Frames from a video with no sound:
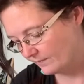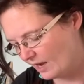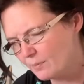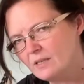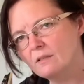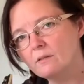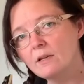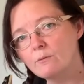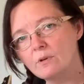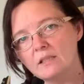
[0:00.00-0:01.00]
I've been
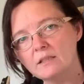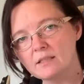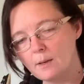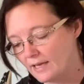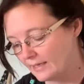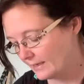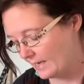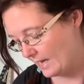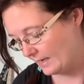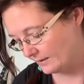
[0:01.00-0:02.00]
reading some lately,
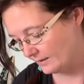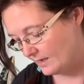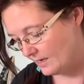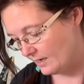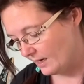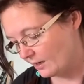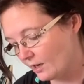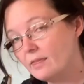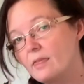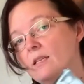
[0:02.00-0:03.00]
and I
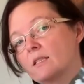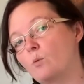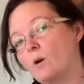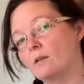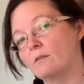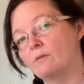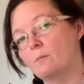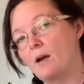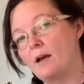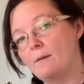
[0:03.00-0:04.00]
got this one for
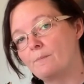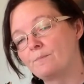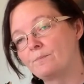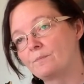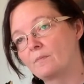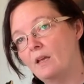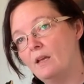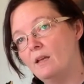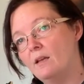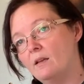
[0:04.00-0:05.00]
my
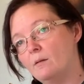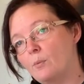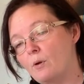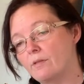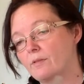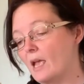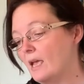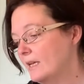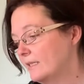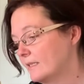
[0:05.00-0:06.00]
birthday.
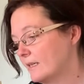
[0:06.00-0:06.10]
It's